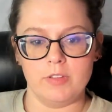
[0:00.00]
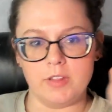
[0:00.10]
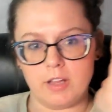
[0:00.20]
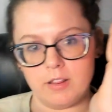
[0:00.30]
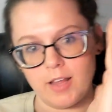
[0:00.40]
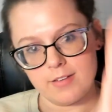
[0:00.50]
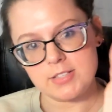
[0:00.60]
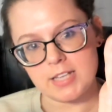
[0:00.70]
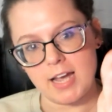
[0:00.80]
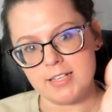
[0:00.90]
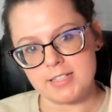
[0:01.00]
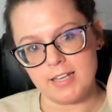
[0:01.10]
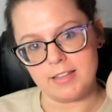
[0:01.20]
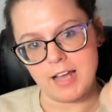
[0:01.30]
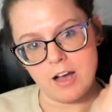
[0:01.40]
the left side is
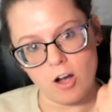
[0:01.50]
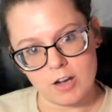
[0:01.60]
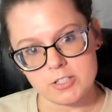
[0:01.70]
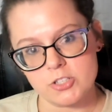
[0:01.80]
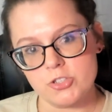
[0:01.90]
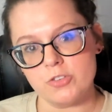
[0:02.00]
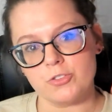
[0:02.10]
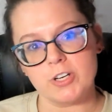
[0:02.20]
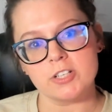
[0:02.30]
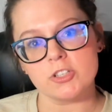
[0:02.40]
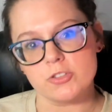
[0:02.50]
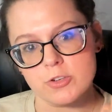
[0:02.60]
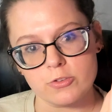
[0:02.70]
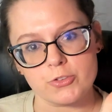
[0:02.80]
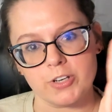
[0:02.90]
getting that oxygen-rich,
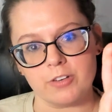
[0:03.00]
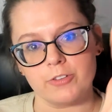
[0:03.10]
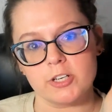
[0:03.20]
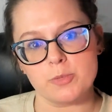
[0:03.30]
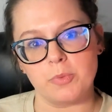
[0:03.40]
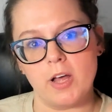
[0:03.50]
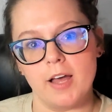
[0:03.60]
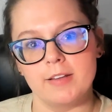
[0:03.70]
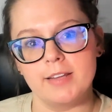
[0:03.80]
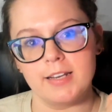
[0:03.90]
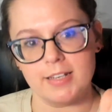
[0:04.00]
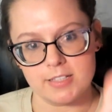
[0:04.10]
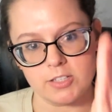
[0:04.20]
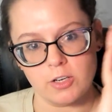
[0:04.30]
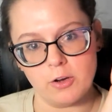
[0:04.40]
nutrient-rich blood that
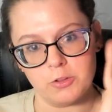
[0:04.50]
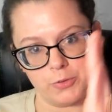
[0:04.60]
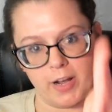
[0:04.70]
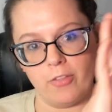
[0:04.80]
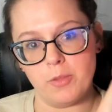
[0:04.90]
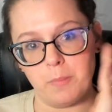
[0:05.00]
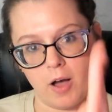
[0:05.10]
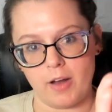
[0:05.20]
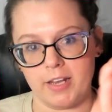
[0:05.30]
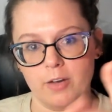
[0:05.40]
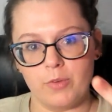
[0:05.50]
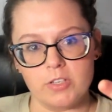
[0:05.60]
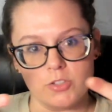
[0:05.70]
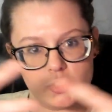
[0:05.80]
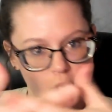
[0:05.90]
needs to go throughout the body, and we
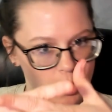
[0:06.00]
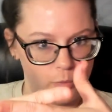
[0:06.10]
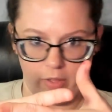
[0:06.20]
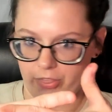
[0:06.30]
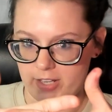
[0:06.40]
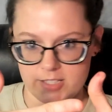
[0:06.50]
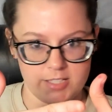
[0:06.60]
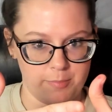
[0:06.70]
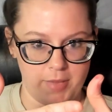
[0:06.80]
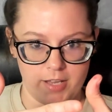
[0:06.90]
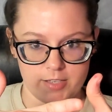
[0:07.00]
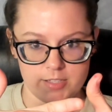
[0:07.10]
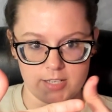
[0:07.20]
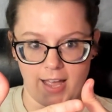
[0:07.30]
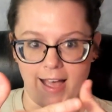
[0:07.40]
don't want these to
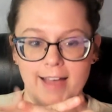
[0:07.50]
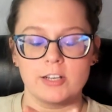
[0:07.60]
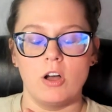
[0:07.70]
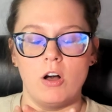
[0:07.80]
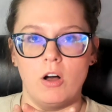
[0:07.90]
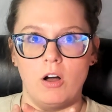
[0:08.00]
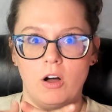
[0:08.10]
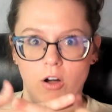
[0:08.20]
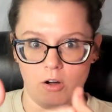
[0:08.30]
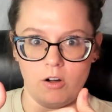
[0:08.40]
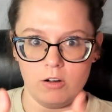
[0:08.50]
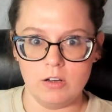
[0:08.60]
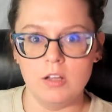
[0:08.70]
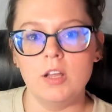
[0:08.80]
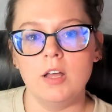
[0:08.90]
mix at all.
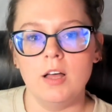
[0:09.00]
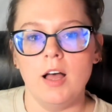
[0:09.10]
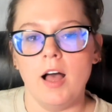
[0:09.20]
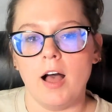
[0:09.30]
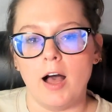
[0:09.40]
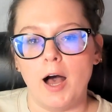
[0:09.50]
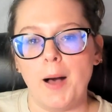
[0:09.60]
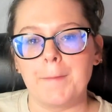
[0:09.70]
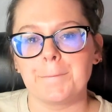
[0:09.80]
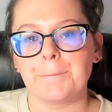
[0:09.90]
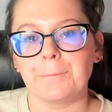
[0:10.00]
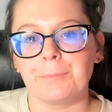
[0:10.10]
The